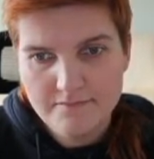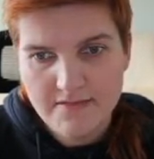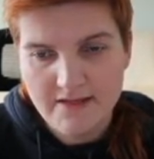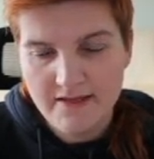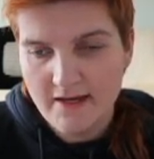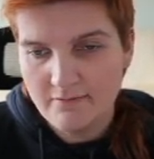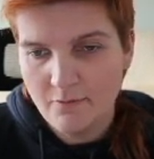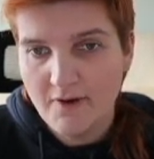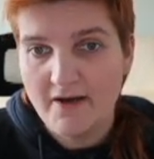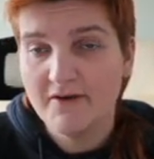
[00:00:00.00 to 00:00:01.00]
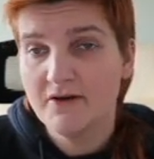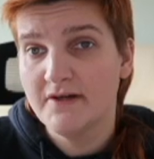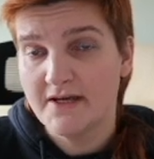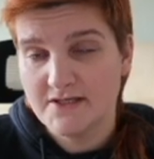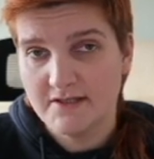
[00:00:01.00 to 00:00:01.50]
And yeah, we have a
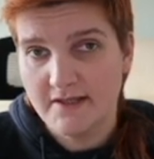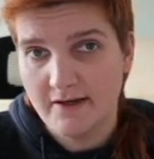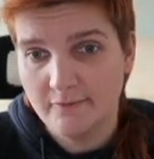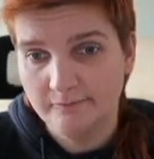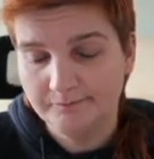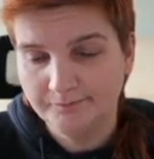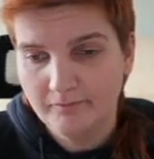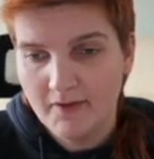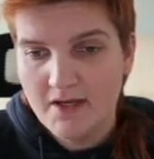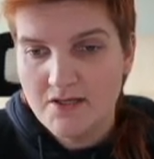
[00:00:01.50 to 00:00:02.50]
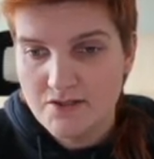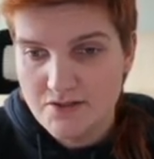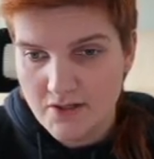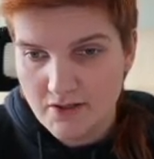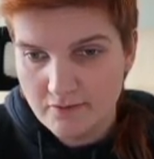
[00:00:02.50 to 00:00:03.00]
connection now.
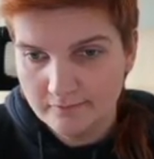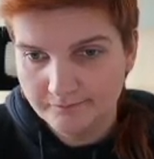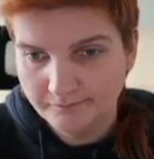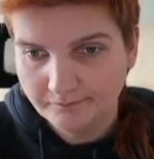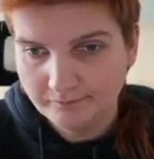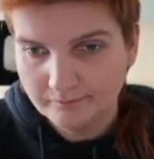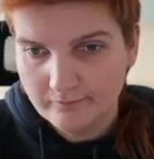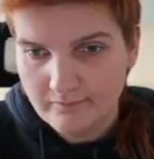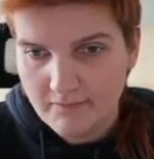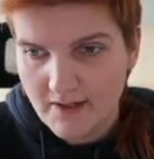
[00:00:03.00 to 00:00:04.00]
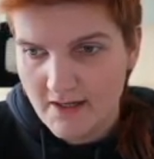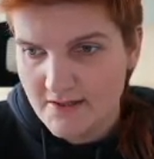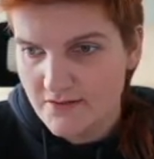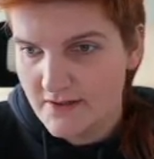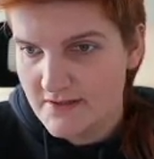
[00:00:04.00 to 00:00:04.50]
So,
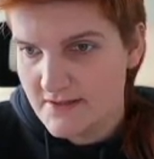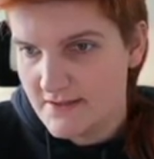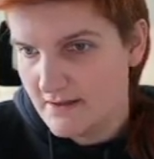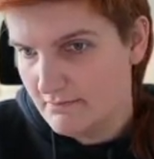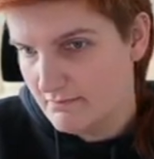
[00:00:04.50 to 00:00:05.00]
as you can see,